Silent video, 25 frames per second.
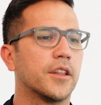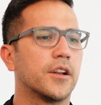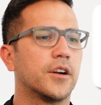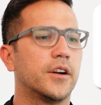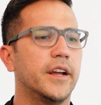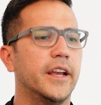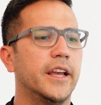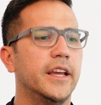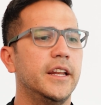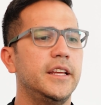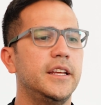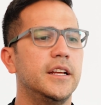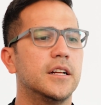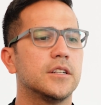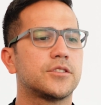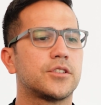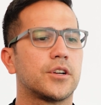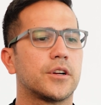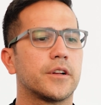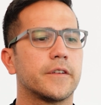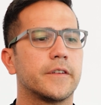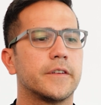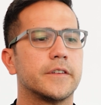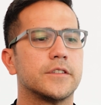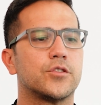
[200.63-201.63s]
there any
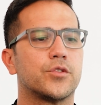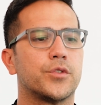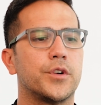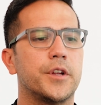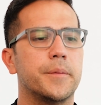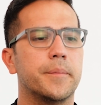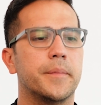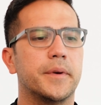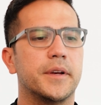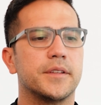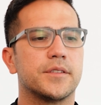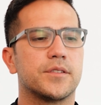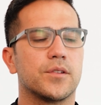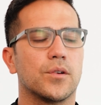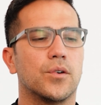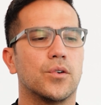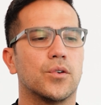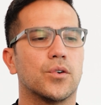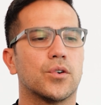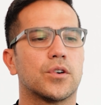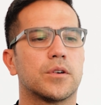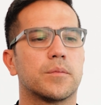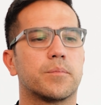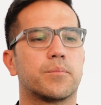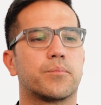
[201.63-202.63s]
alternative treatments
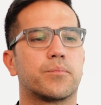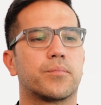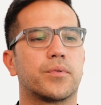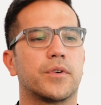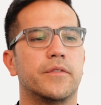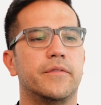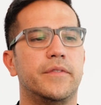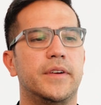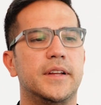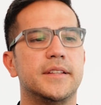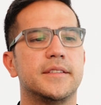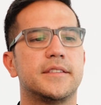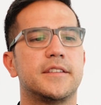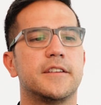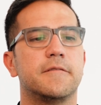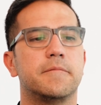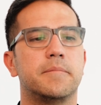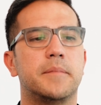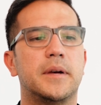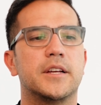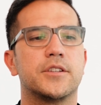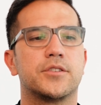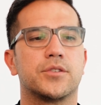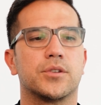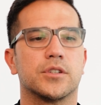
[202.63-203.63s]
or preventive
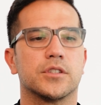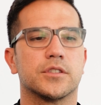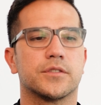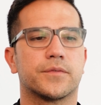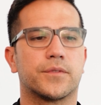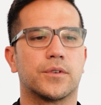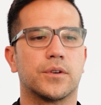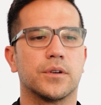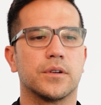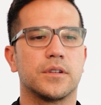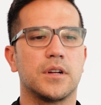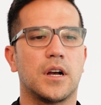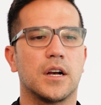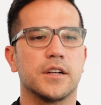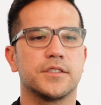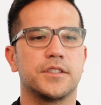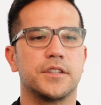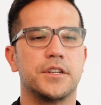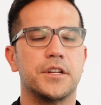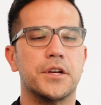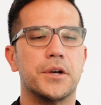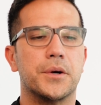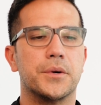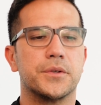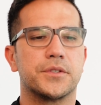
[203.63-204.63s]
measures for
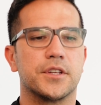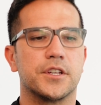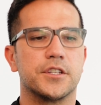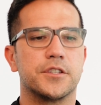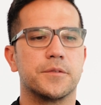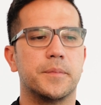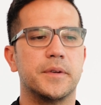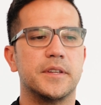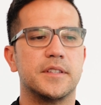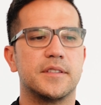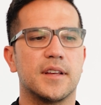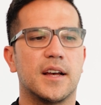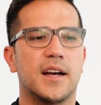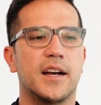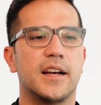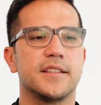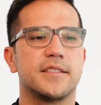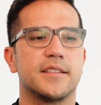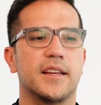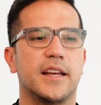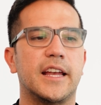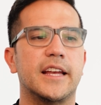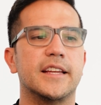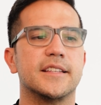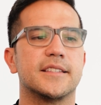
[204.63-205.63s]
coccidiosis
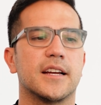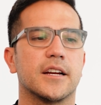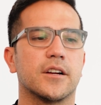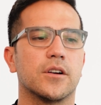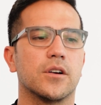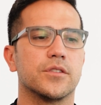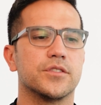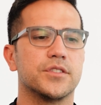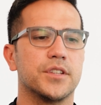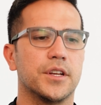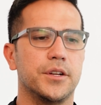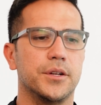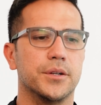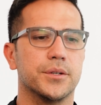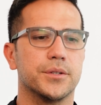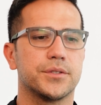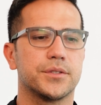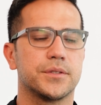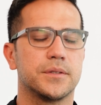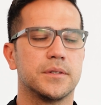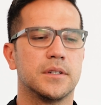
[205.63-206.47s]
besides anti-coccidials?